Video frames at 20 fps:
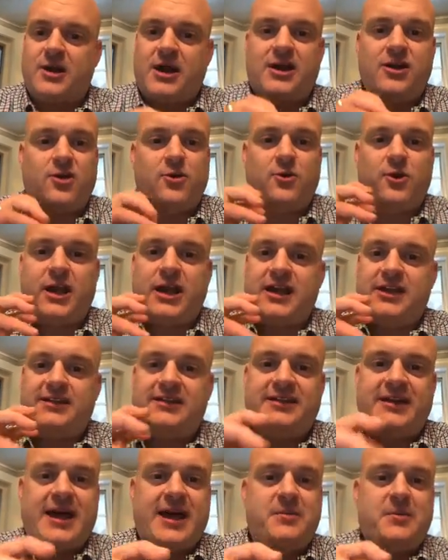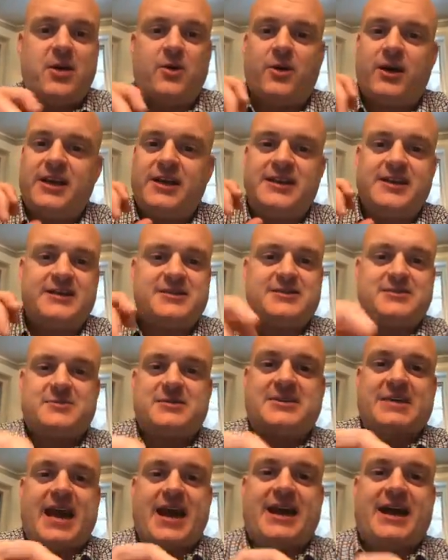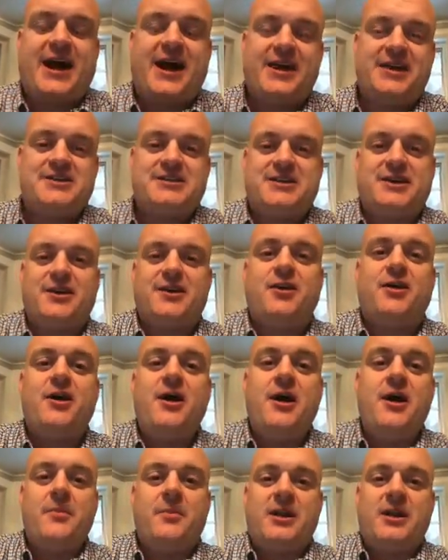I know we're getting depth, man, we're getting into some psychology here,